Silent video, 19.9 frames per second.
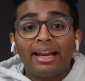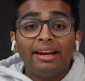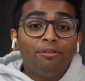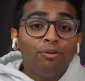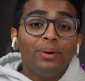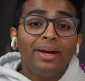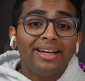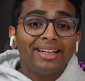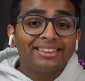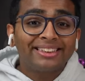and
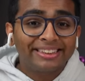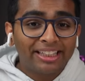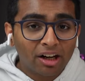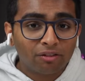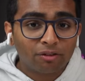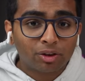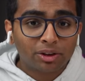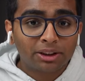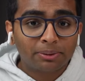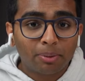if we had a
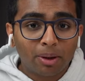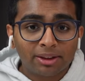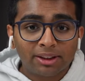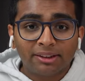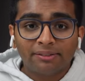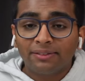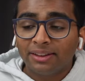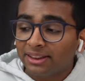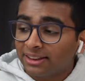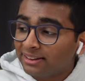scale for
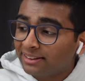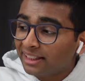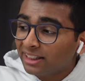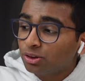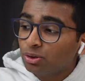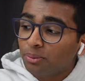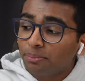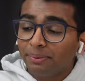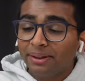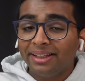responsiveness,
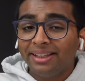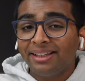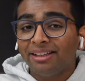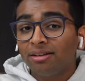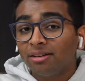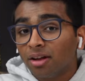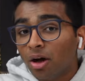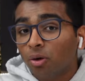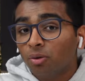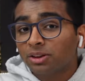this would be the
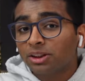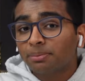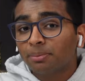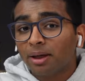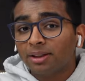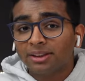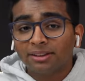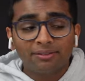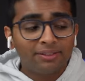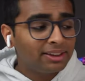low
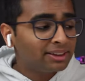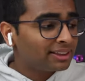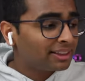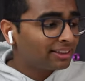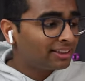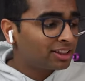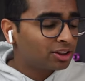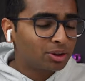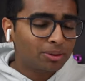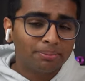responsiveness
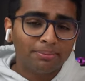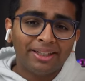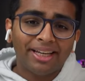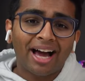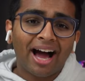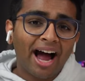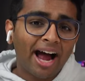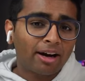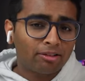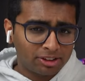and this would be
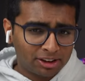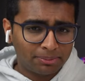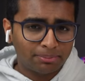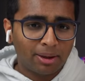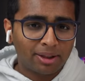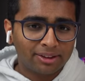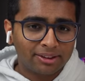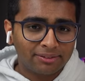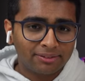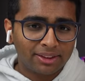high
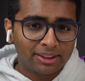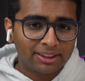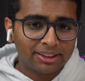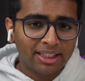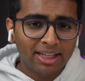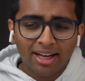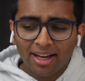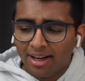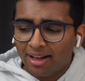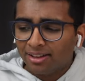responsiveness.
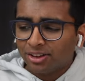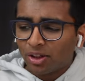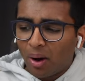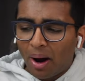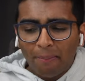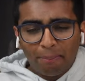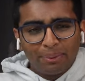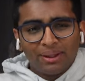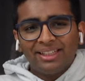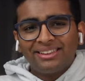So
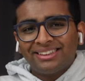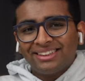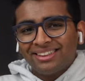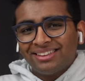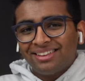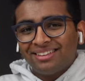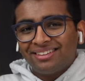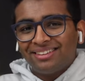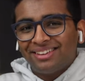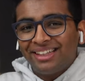I'm
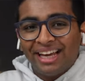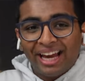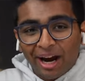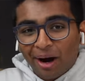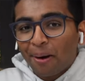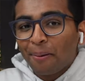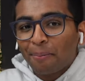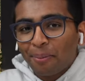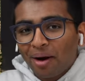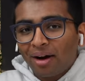placing the
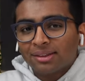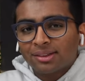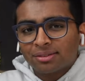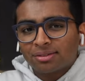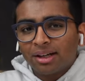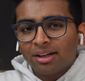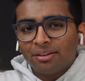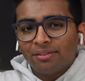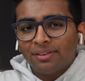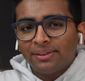AirPods
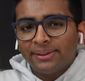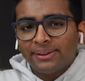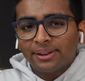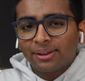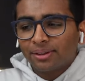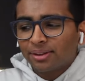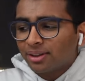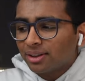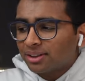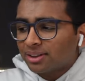right over
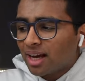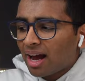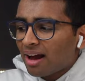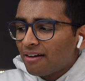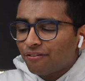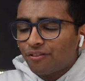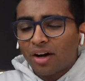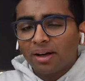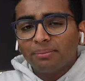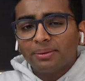here because I
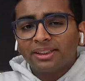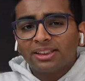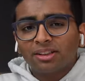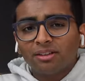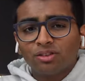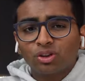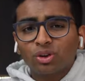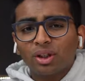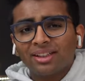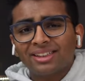find
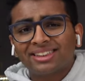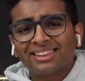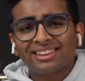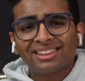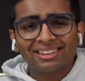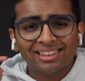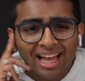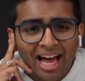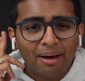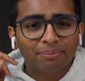myself trying to
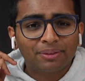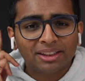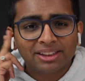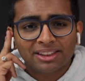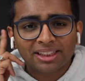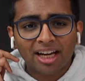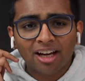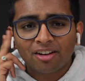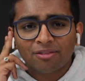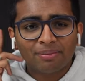slap the
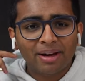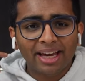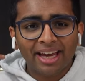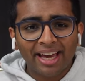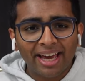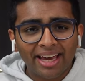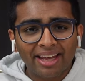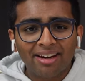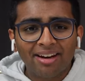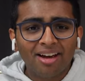side of my
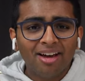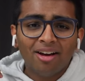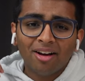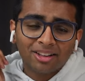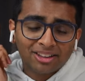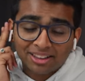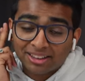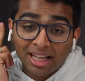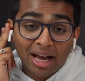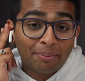head,
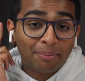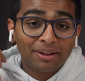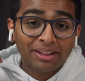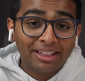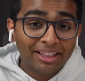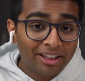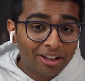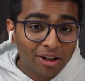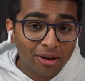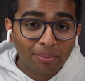slapping
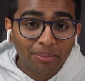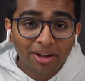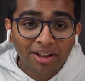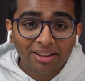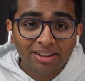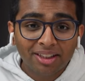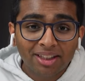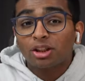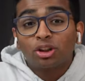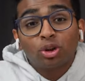the
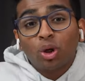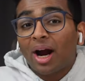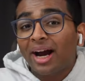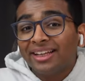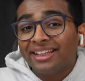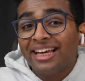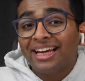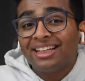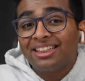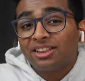earbuds to try
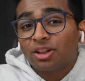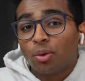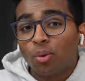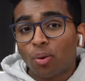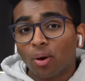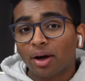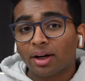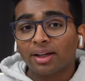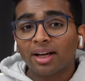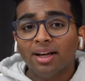and get it to
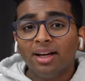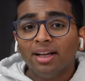work.